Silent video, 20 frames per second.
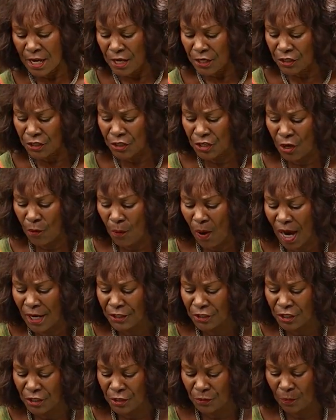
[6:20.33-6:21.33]
So I
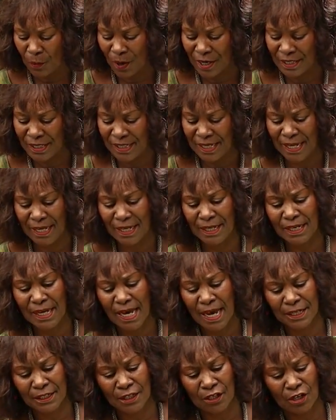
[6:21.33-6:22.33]
just went in
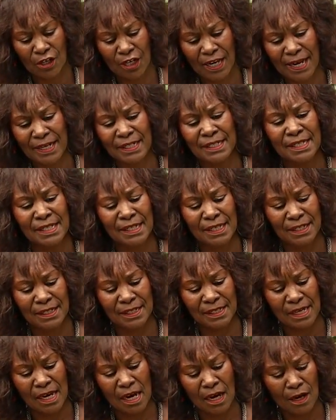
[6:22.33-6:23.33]
and
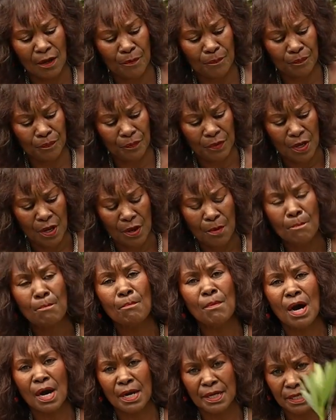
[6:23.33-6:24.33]
collected
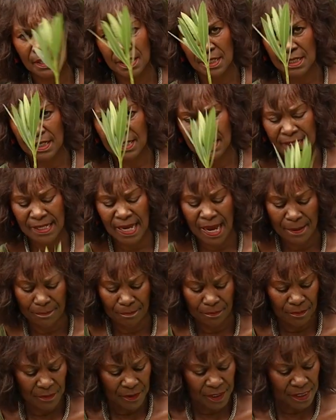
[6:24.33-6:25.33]
my
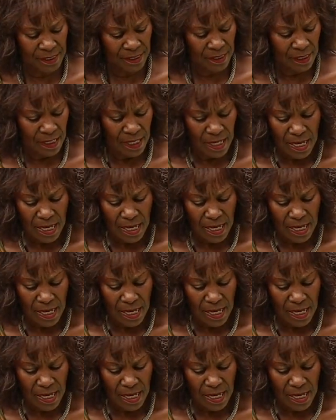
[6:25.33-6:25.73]
stems.